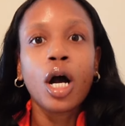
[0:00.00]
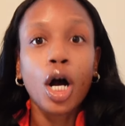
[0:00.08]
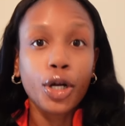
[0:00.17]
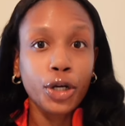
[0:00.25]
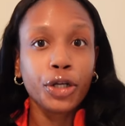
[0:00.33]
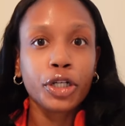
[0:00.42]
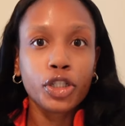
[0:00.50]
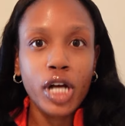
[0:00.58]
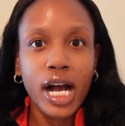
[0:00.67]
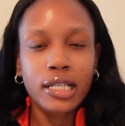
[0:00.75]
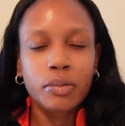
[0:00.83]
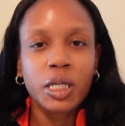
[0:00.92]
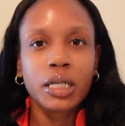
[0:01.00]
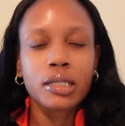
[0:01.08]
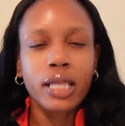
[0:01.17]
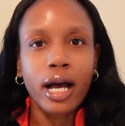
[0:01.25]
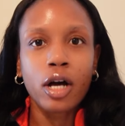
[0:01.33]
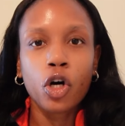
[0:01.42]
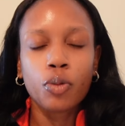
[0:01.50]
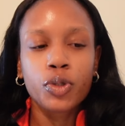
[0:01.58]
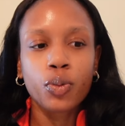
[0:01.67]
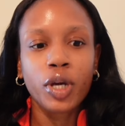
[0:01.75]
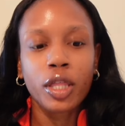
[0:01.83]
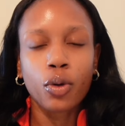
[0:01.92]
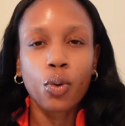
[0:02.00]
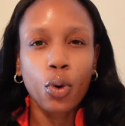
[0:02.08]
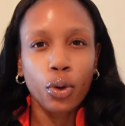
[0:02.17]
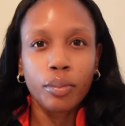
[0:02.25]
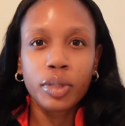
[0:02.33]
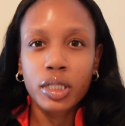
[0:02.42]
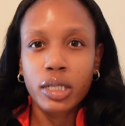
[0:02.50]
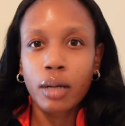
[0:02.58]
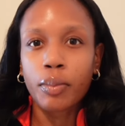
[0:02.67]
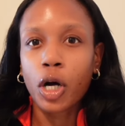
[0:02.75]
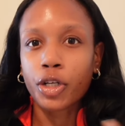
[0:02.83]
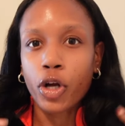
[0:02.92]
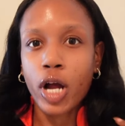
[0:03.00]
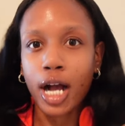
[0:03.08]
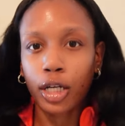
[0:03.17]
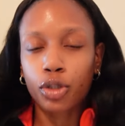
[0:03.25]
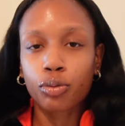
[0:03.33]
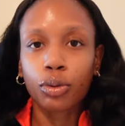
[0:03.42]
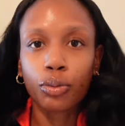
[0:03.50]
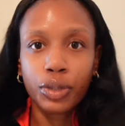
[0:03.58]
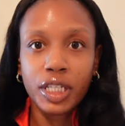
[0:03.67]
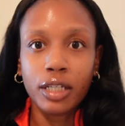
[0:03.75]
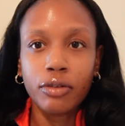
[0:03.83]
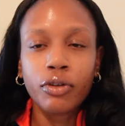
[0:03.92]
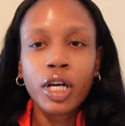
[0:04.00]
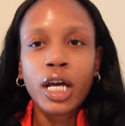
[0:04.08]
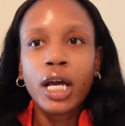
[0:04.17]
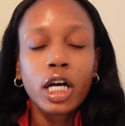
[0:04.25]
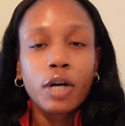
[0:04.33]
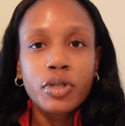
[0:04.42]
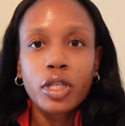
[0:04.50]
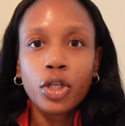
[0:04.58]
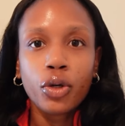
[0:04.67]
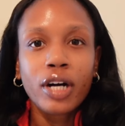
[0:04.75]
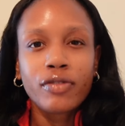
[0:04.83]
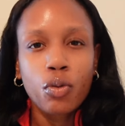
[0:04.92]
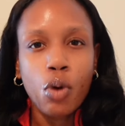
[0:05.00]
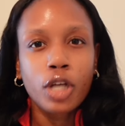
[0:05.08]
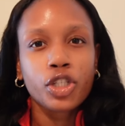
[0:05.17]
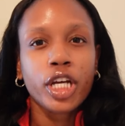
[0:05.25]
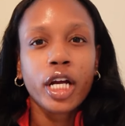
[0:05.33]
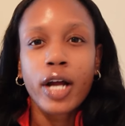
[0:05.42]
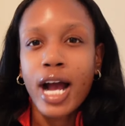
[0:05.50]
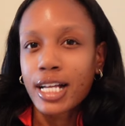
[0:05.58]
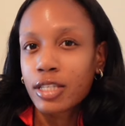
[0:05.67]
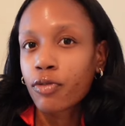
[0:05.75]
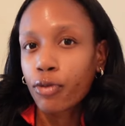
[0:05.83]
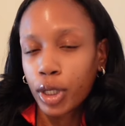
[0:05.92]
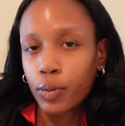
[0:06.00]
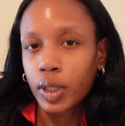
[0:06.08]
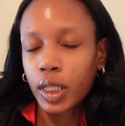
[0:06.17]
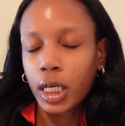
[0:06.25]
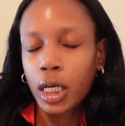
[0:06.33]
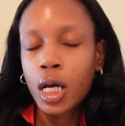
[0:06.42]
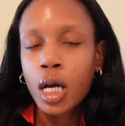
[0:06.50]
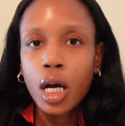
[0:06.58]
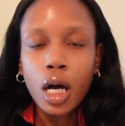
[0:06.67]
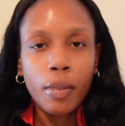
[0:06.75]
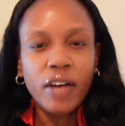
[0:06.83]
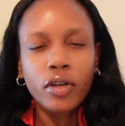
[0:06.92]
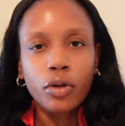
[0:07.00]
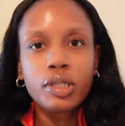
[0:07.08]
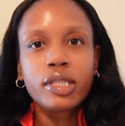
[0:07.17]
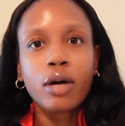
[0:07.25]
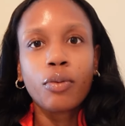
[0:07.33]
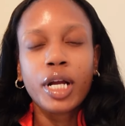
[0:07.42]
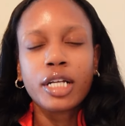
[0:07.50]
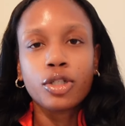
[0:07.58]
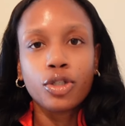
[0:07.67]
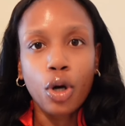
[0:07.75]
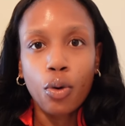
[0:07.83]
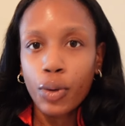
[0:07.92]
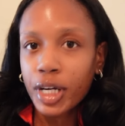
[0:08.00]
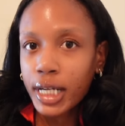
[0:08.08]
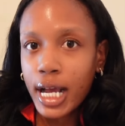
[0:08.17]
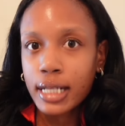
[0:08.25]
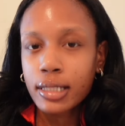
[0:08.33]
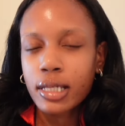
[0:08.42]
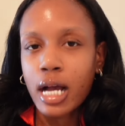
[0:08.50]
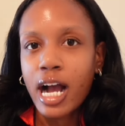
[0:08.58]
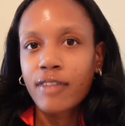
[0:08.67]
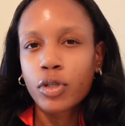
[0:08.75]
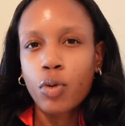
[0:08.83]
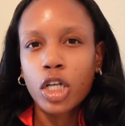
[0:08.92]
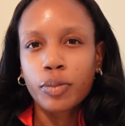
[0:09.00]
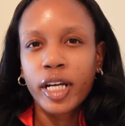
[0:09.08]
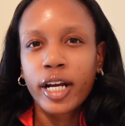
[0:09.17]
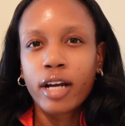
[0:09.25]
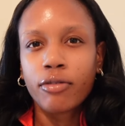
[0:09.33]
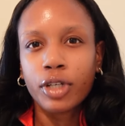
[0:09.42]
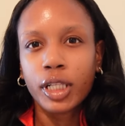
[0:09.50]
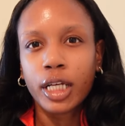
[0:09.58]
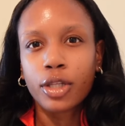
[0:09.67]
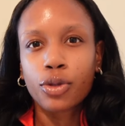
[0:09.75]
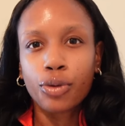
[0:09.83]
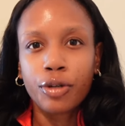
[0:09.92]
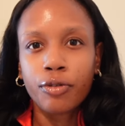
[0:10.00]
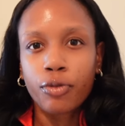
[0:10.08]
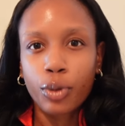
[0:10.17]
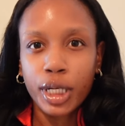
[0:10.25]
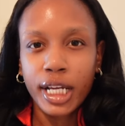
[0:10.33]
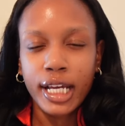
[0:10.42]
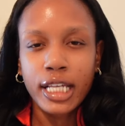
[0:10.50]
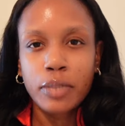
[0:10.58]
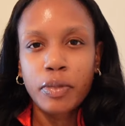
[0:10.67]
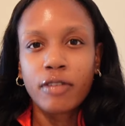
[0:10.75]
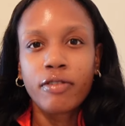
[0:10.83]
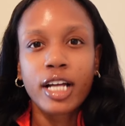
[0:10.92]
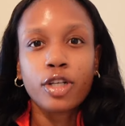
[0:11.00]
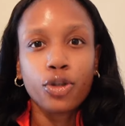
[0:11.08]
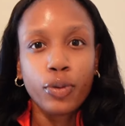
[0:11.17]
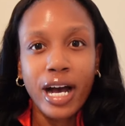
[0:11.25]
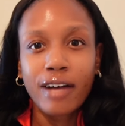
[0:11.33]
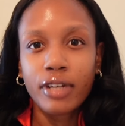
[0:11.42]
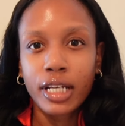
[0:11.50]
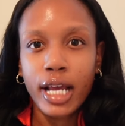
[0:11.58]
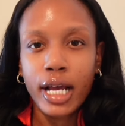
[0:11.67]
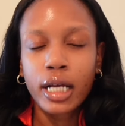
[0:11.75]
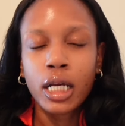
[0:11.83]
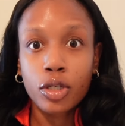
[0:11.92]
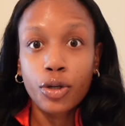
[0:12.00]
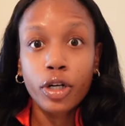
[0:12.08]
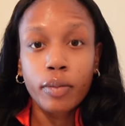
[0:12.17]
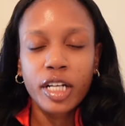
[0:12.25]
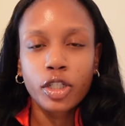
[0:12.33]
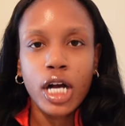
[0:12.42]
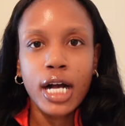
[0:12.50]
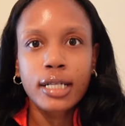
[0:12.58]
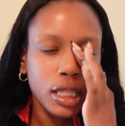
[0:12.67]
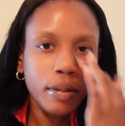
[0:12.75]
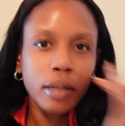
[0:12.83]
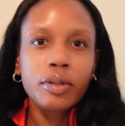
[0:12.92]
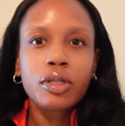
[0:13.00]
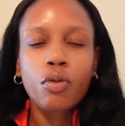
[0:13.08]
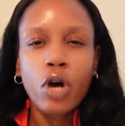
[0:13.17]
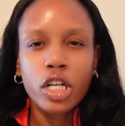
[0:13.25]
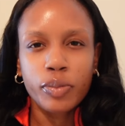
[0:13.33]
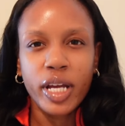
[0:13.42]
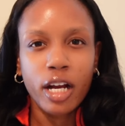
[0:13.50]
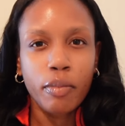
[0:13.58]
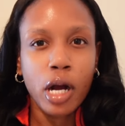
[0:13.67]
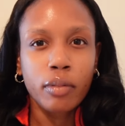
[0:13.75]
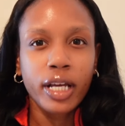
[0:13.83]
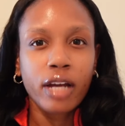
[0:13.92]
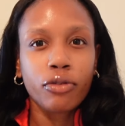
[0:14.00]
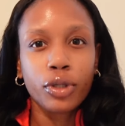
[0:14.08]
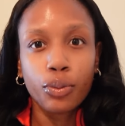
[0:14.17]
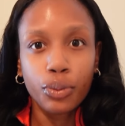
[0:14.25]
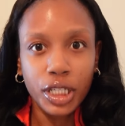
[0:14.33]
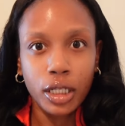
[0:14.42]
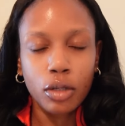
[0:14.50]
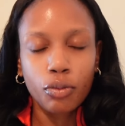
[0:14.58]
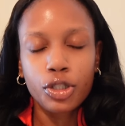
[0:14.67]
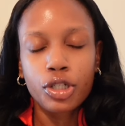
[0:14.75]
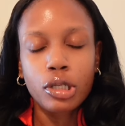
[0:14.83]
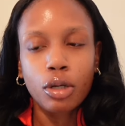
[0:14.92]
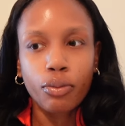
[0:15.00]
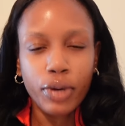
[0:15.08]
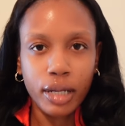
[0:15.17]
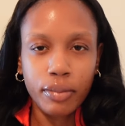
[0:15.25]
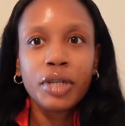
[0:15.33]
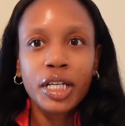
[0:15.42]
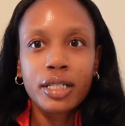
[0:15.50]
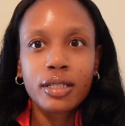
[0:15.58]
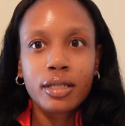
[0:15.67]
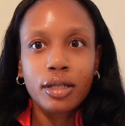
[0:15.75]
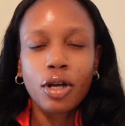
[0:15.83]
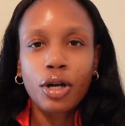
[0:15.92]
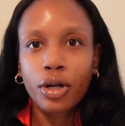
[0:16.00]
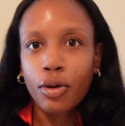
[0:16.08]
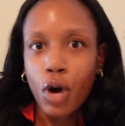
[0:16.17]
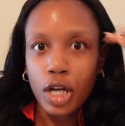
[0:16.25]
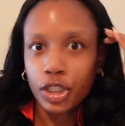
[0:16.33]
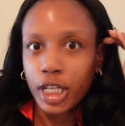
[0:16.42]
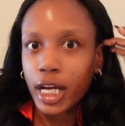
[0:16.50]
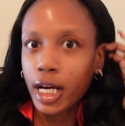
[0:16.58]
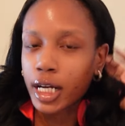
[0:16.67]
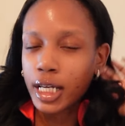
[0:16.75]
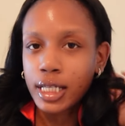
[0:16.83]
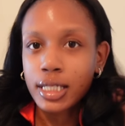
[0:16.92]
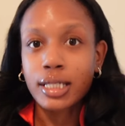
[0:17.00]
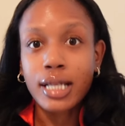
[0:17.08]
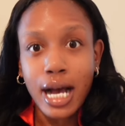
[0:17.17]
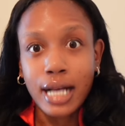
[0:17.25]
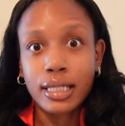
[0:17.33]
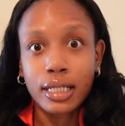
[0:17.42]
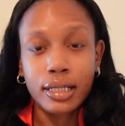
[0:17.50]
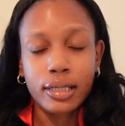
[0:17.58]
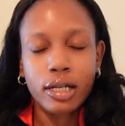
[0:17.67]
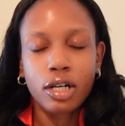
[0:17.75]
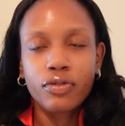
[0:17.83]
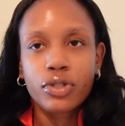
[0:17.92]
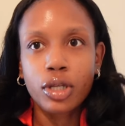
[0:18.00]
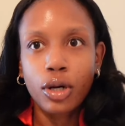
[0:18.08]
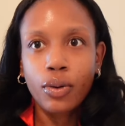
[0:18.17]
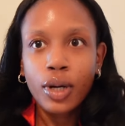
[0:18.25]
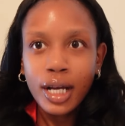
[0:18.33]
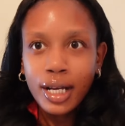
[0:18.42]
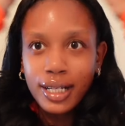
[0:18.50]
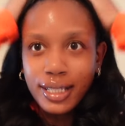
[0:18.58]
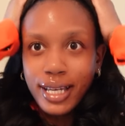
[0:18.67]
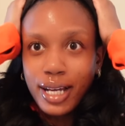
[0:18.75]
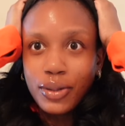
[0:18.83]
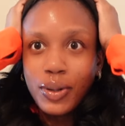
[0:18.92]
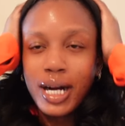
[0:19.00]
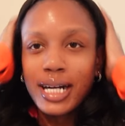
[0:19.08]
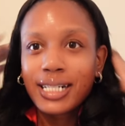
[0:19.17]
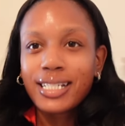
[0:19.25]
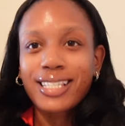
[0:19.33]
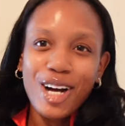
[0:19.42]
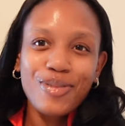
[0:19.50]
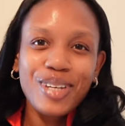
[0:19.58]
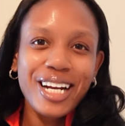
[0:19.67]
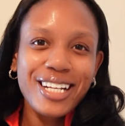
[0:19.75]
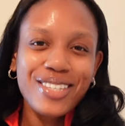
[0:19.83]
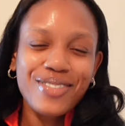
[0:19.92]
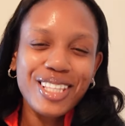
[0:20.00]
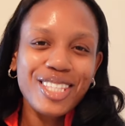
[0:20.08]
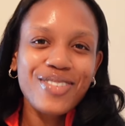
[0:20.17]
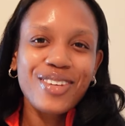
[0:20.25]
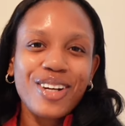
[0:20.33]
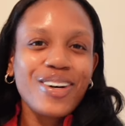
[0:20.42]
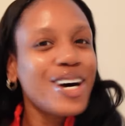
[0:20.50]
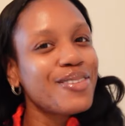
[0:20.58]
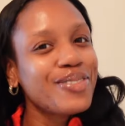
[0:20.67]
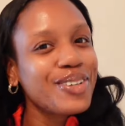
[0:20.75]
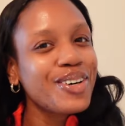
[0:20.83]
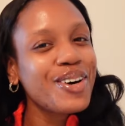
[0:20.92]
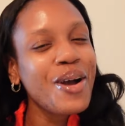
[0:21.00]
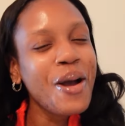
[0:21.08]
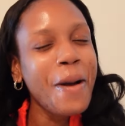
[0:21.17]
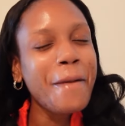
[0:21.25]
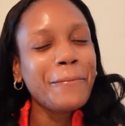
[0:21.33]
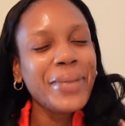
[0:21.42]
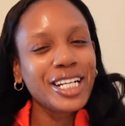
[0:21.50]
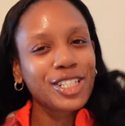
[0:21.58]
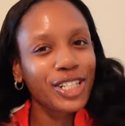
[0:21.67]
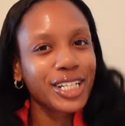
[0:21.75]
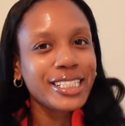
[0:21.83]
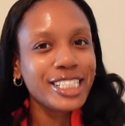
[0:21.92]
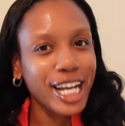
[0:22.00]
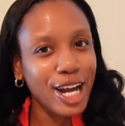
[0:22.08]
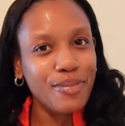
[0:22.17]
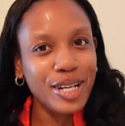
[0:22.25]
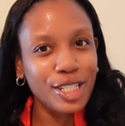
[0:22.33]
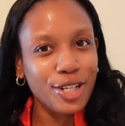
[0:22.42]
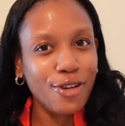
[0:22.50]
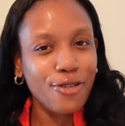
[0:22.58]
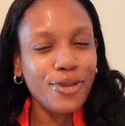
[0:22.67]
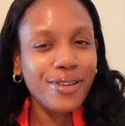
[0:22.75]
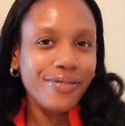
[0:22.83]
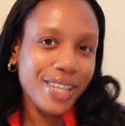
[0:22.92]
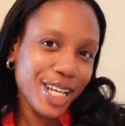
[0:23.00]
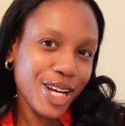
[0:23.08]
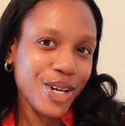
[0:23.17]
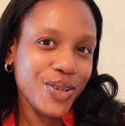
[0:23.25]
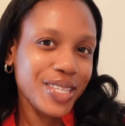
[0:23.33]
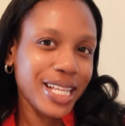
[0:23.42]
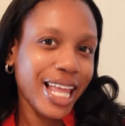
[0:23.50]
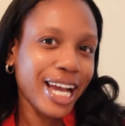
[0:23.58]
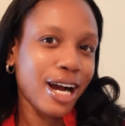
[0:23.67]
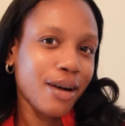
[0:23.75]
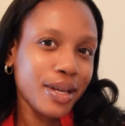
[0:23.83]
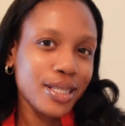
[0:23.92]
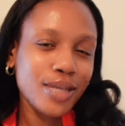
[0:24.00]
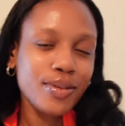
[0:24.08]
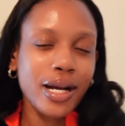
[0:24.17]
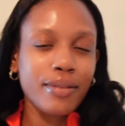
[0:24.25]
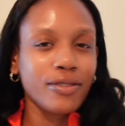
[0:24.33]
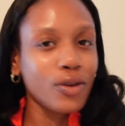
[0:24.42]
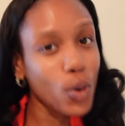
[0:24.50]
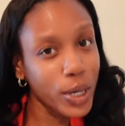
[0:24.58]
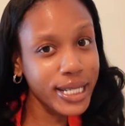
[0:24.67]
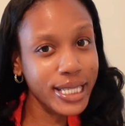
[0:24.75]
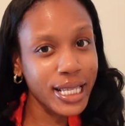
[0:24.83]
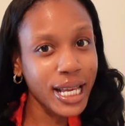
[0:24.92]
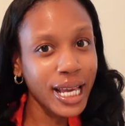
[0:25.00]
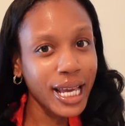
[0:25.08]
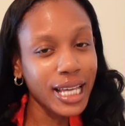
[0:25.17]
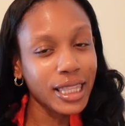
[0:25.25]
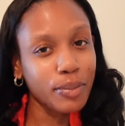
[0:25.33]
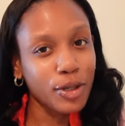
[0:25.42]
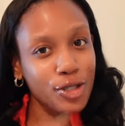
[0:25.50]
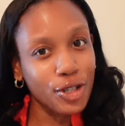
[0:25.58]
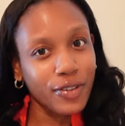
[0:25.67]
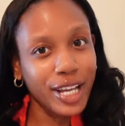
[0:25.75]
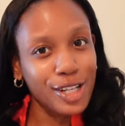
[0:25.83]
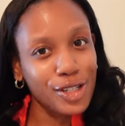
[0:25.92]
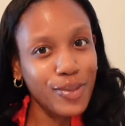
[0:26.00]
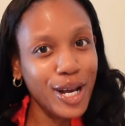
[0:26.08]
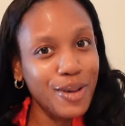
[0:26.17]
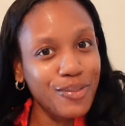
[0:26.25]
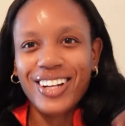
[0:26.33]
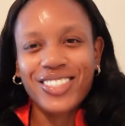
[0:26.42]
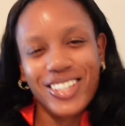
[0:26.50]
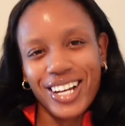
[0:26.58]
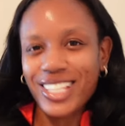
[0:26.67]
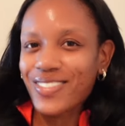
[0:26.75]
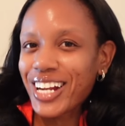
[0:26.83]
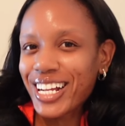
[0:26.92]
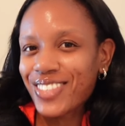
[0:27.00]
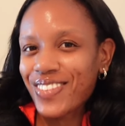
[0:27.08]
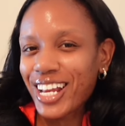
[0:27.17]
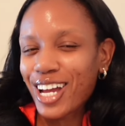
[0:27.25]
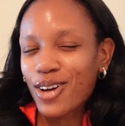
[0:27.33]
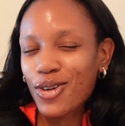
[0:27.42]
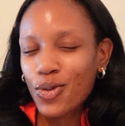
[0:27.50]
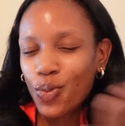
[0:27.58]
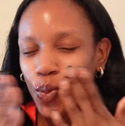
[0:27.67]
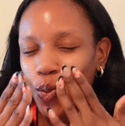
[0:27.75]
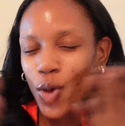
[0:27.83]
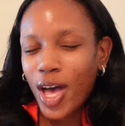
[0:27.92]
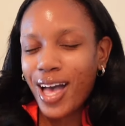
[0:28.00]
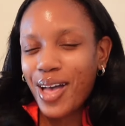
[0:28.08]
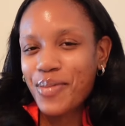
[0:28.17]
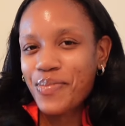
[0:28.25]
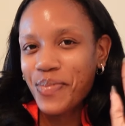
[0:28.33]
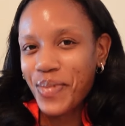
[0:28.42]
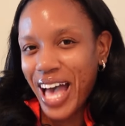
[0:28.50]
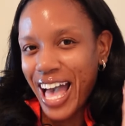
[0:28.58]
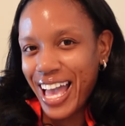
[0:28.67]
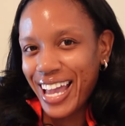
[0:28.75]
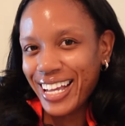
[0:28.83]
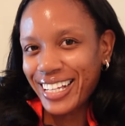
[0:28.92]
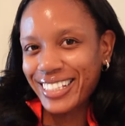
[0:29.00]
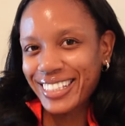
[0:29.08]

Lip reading: under your tracks because that helps with oil buildup on your actual weave. It helps so that you don't have to wash your hair as frequently. I've noticed that when I don't wear nets, I have to wash my hair every like 3 to 4 days, but if I do have a net sewn under my tracks, then I'm able to wash my hair probably every week, which is great because y'all know washing hair is a task in itself. So yeah, you guys, I hope you guys found this video helpful. Make sure to check out my channel for more videos, like, comment, and subscribe, of course. Hit the post notification bell, and I'll see you guys in my next video. Bye.